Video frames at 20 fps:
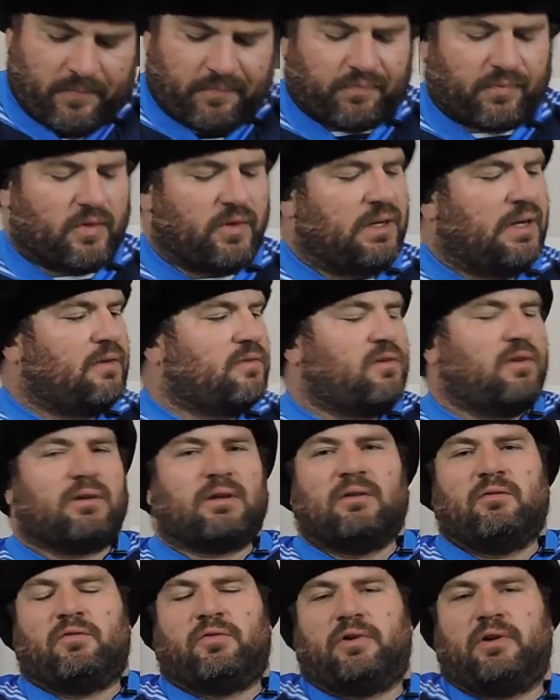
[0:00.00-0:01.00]
When I was
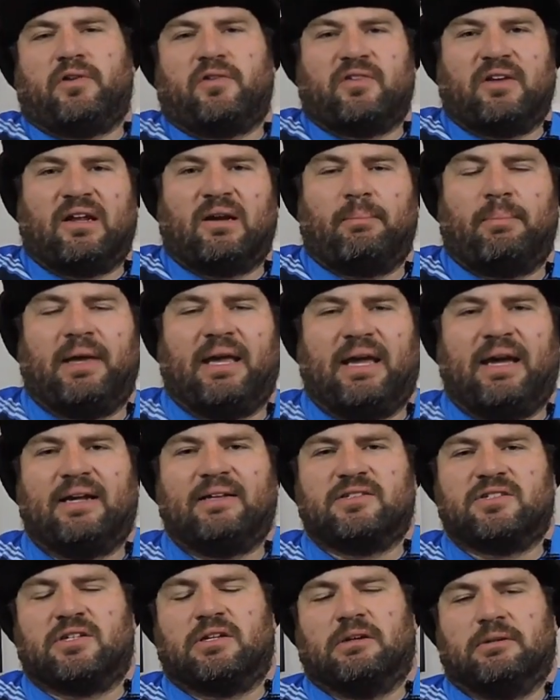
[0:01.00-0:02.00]
looking for a set of
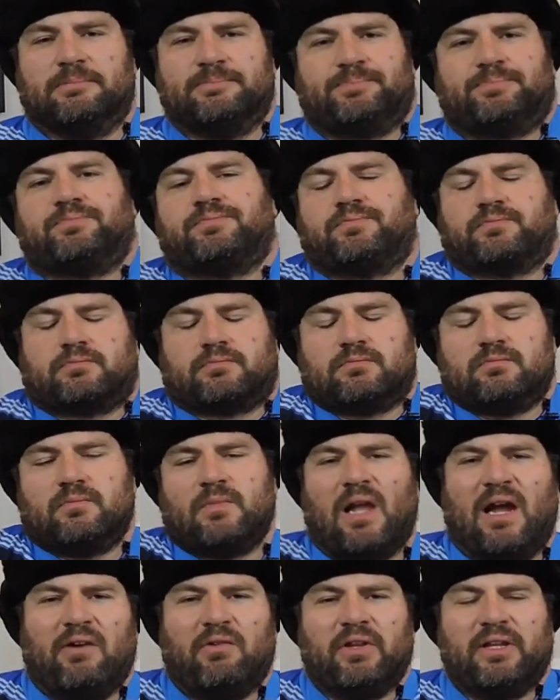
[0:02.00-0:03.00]
pads,
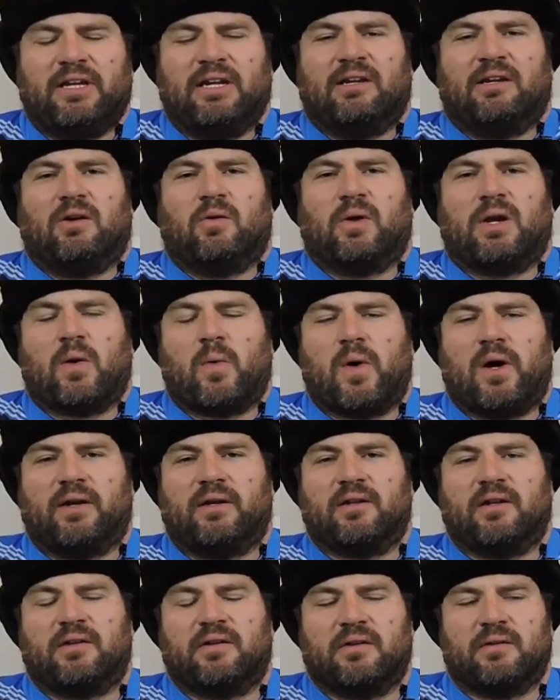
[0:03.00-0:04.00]
I really didn't know what I
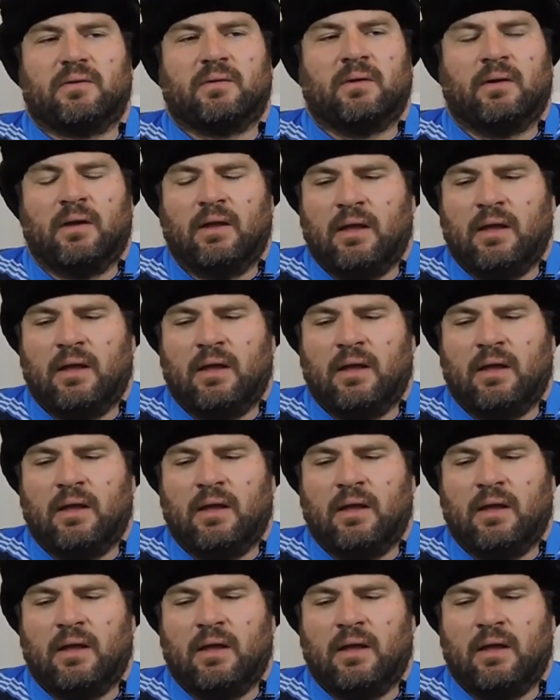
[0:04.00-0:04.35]
wanted to do.